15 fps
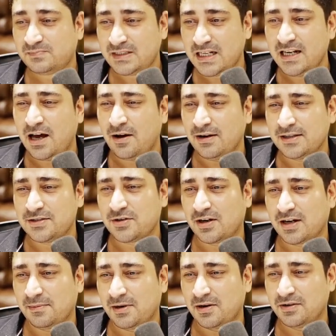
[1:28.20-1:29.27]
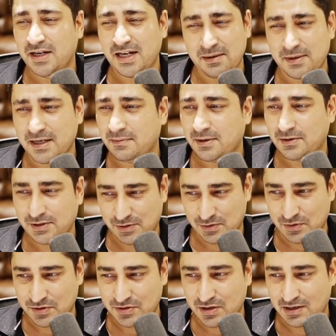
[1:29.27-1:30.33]
now let's talk about little bit about the
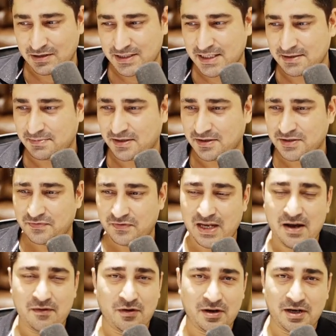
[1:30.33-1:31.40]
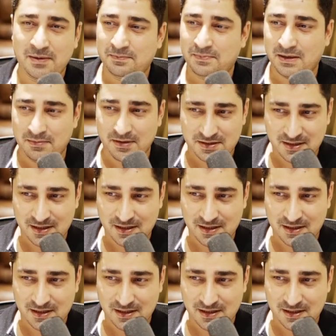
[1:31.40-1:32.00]
course content because we have already published